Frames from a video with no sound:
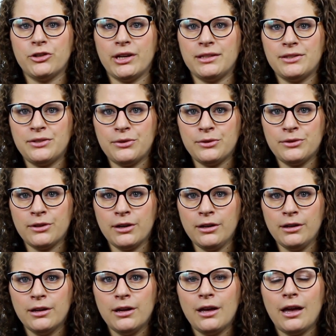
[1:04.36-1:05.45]

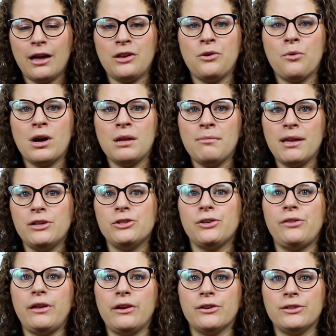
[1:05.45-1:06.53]
transducer and you want to make
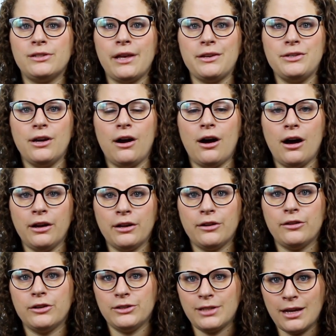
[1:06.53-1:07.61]
sure that you're set to
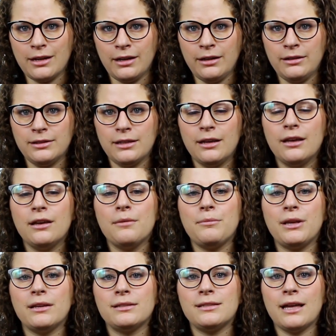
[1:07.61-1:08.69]
ocular settings
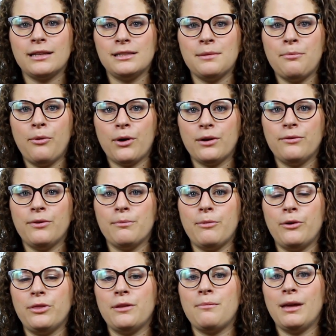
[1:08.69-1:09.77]
because that's important for
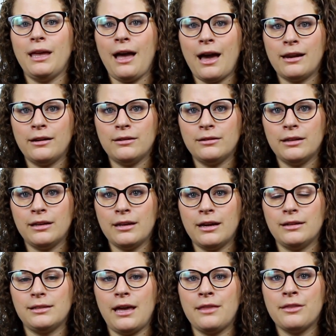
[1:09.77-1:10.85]
both the mechanical
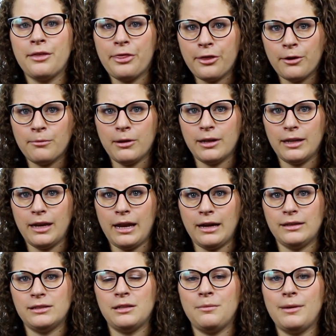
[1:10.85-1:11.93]
index and the thermal
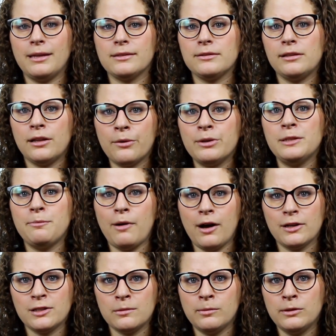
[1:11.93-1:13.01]
index to be as low as
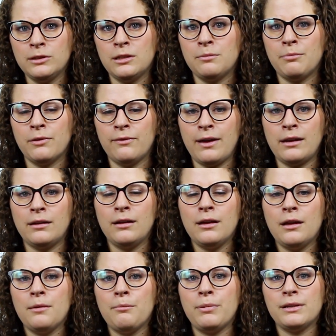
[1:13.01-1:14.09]
possible to prevent
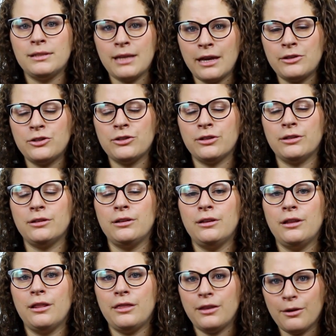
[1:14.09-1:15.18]
potential
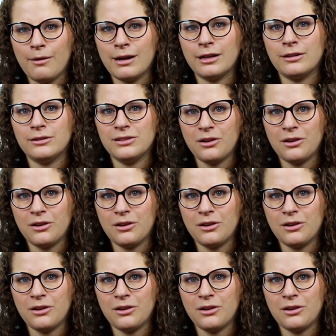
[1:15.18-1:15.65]
theoretical